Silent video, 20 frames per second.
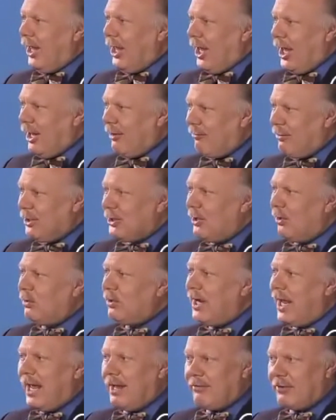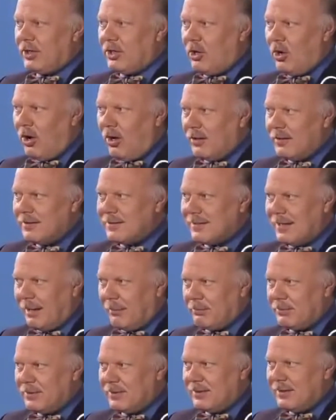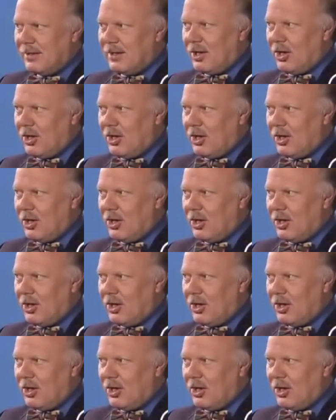If we don't have a concept